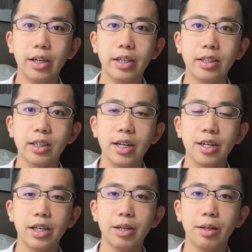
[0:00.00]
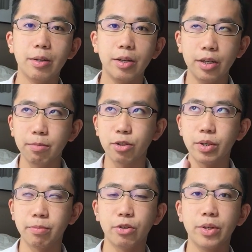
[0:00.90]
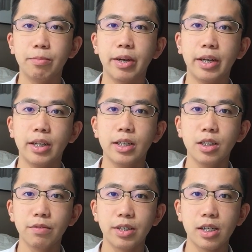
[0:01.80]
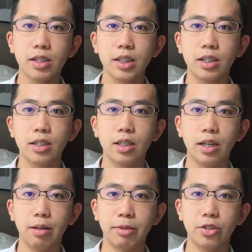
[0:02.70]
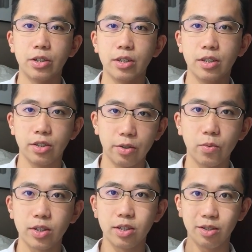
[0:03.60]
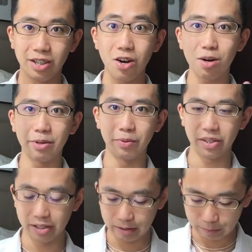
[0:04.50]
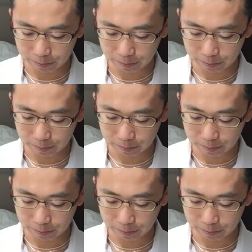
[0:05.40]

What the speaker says: it's kind of in between my silver necklaces and my shirt, so it works in harmony with it.